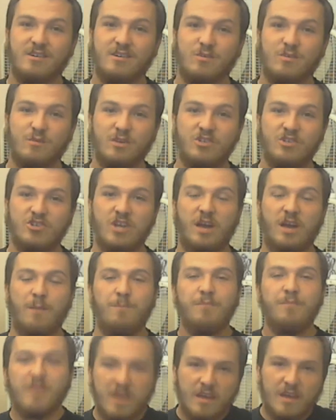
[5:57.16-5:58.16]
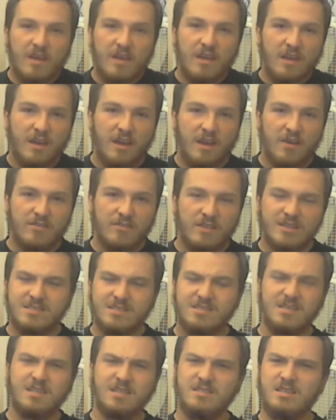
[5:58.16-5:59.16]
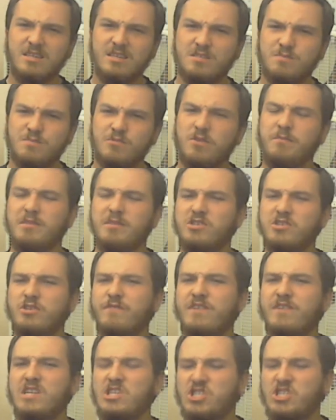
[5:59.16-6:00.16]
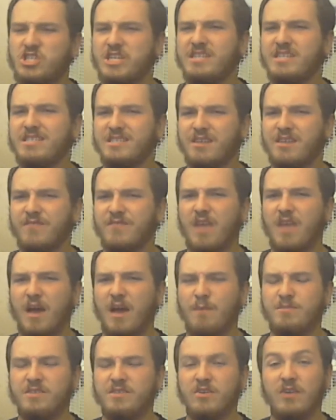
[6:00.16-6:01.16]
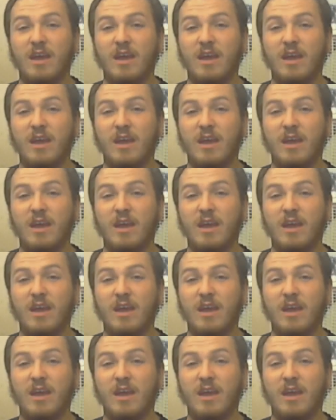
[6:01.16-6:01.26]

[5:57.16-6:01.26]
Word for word: Which, um, you know, that's uh, that's pretty much of a gist of the episode.